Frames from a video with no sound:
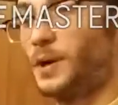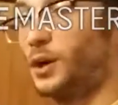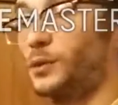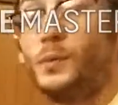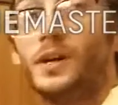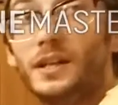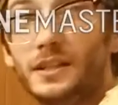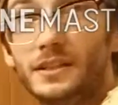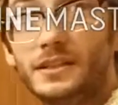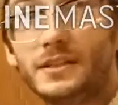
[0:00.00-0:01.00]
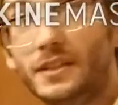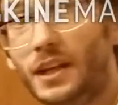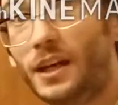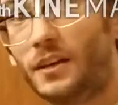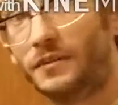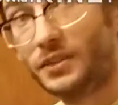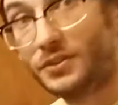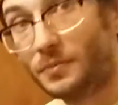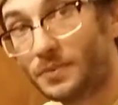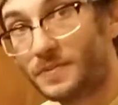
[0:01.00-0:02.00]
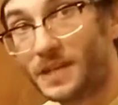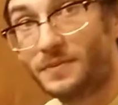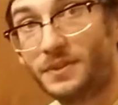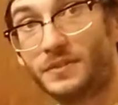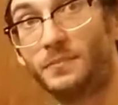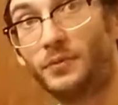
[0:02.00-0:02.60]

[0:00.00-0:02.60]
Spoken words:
part 1 of the Super Smash Bros.